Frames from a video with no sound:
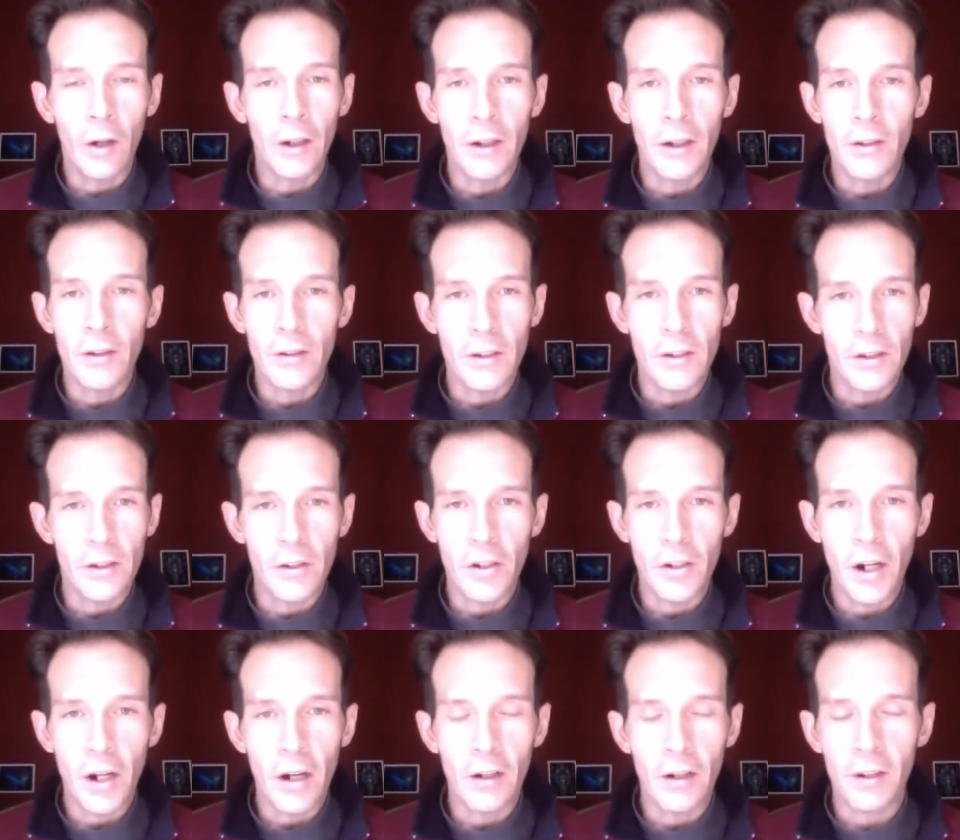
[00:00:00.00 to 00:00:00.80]
It is a
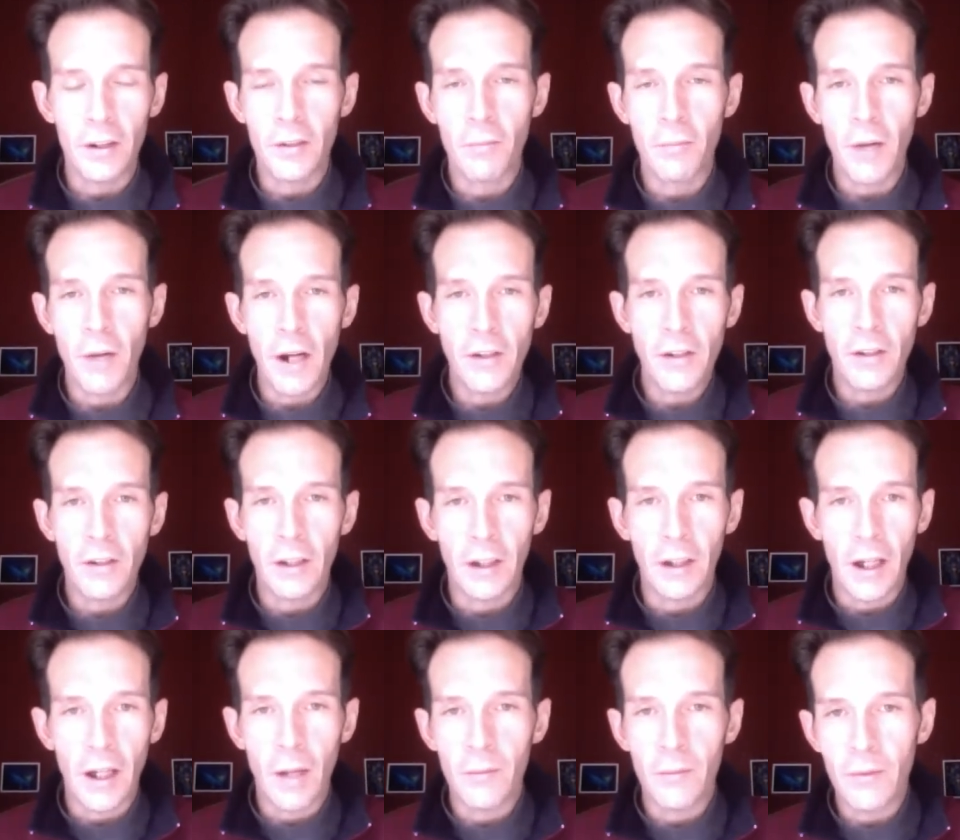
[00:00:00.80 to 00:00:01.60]
shared expression
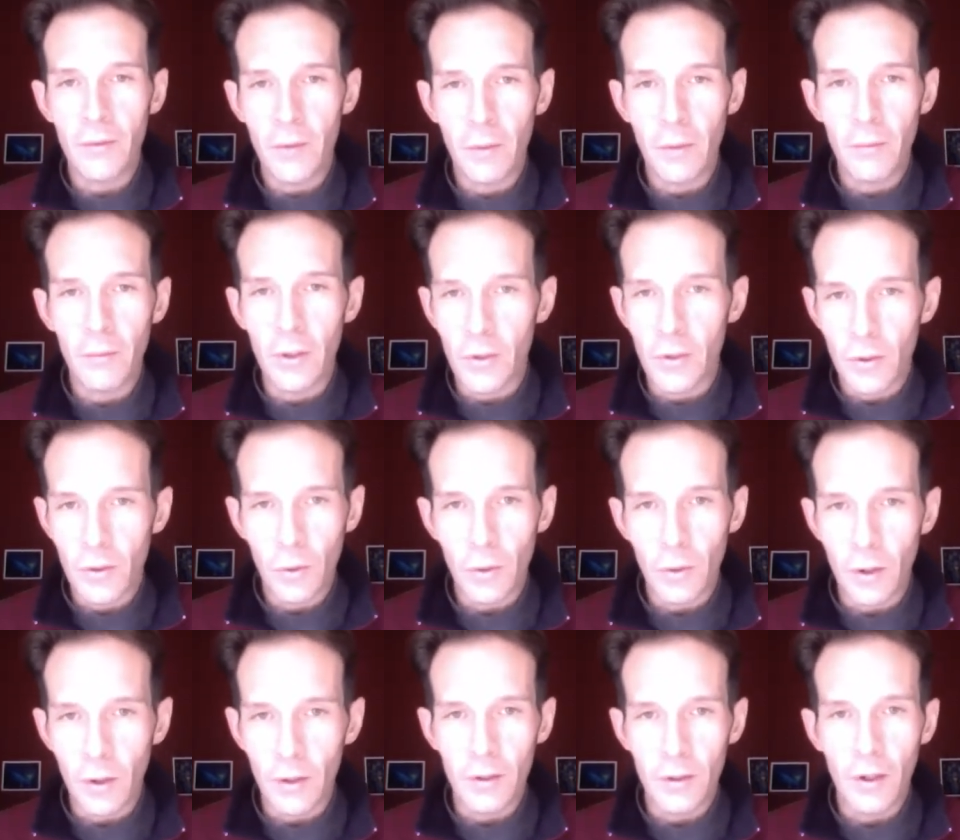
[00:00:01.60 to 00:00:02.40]
that comes from the
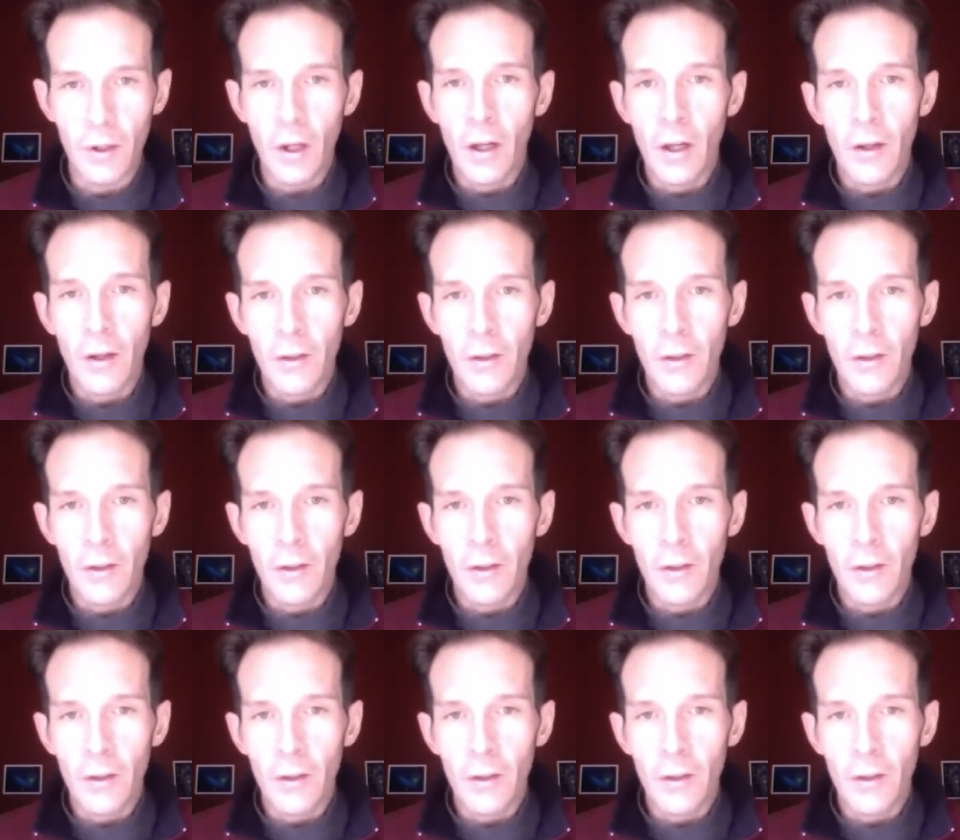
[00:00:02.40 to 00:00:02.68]
source,